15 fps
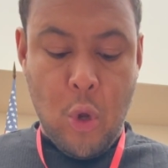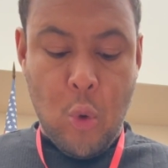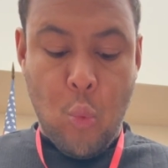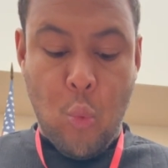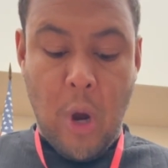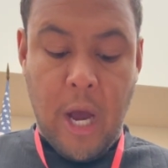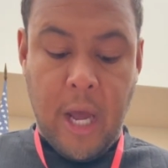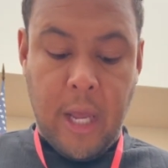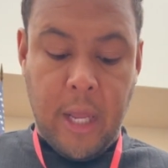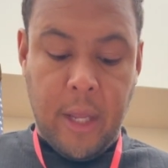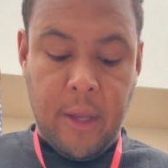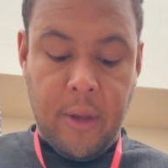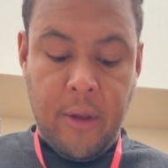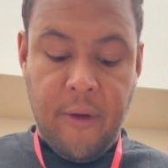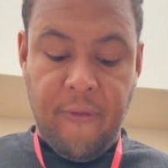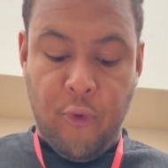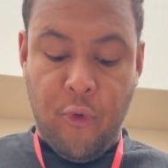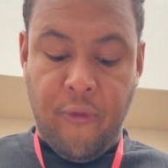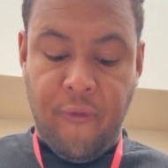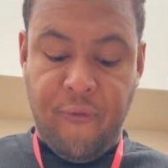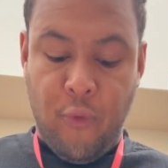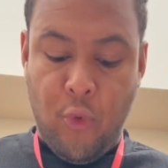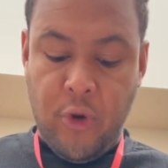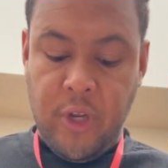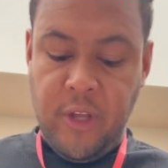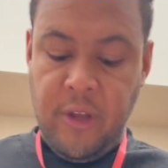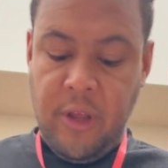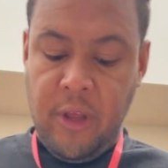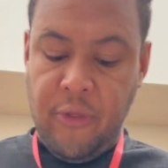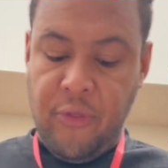Why? For
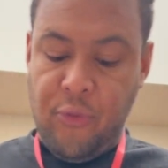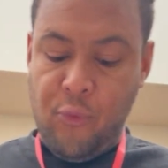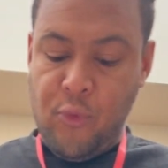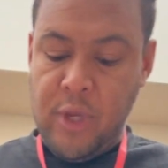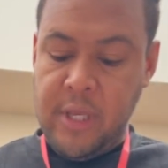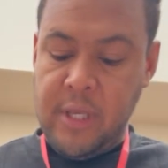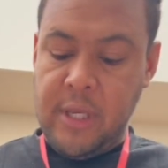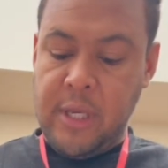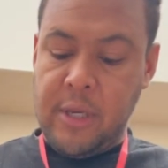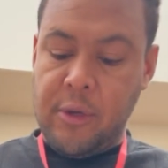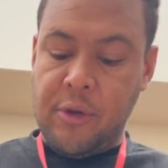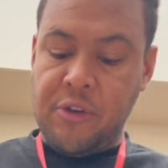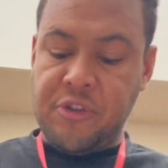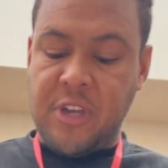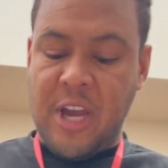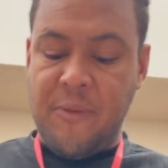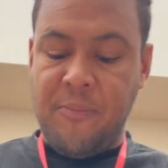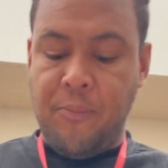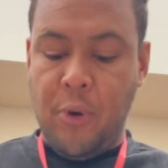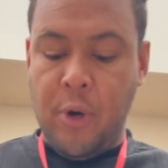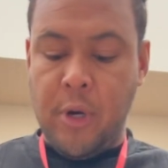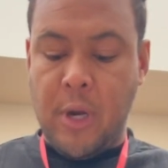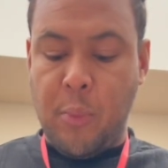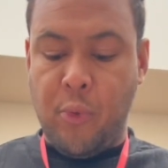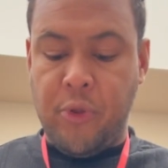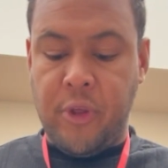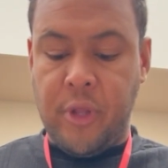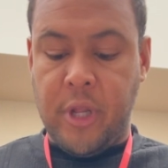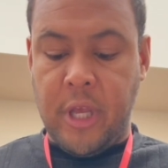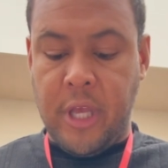43 years, I put up
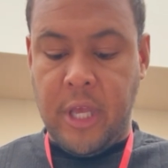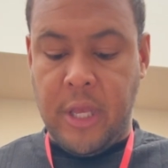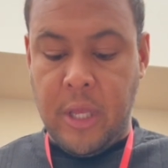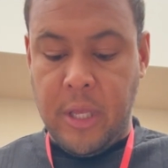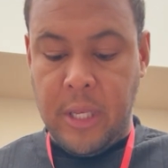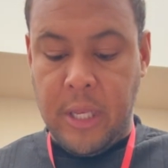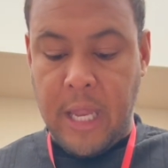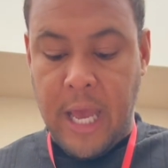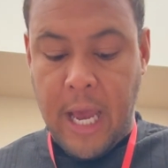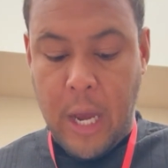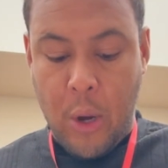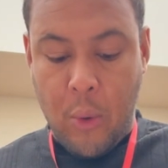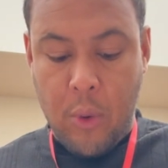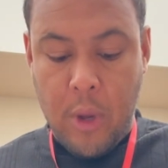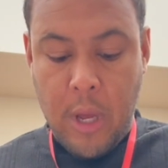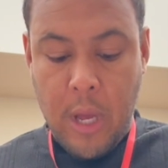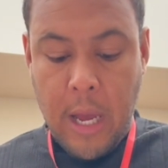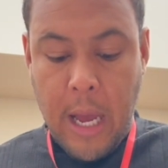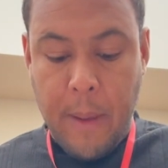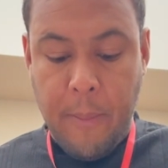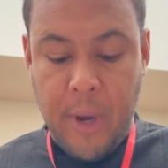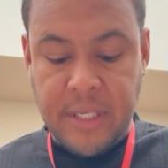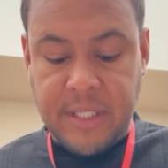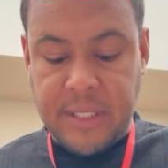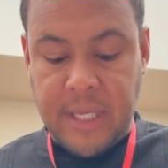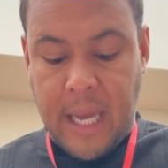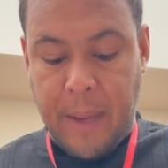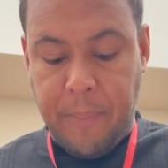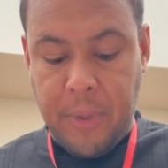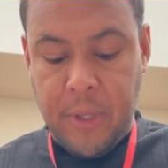with it now. I must
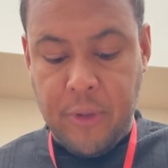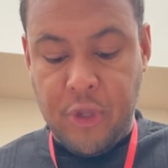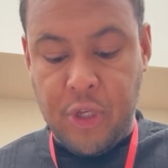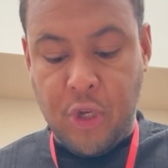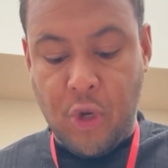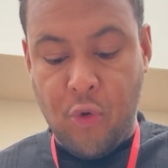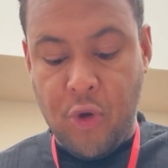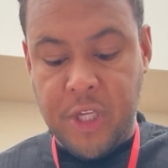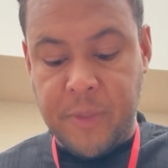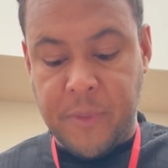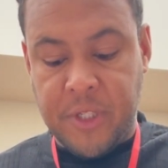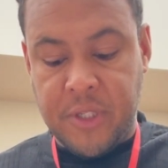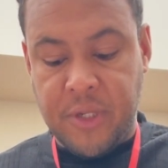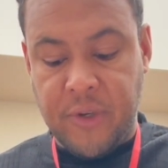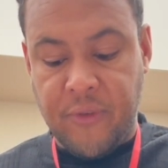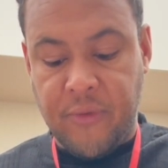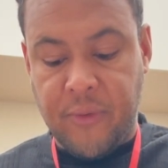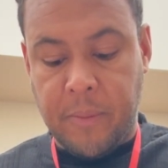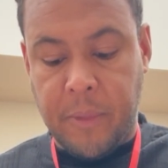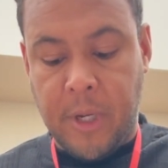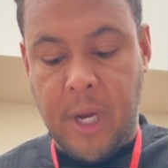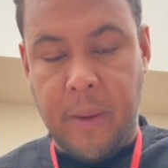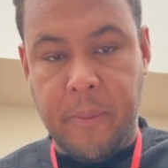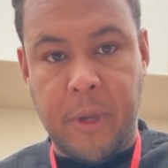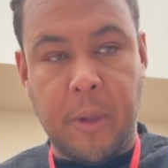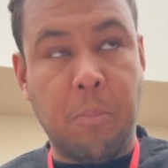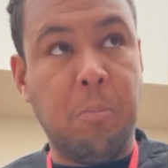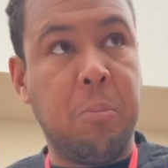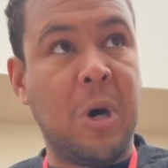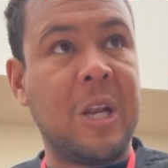stop this Christmas from
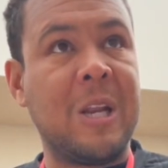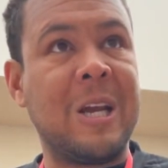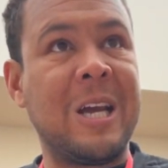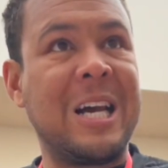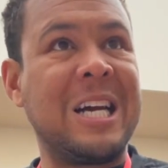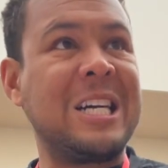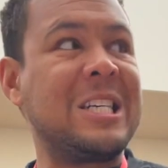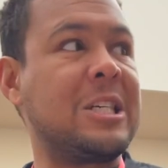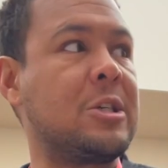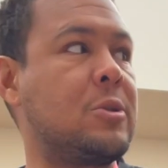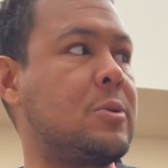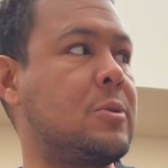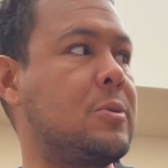coming, but how?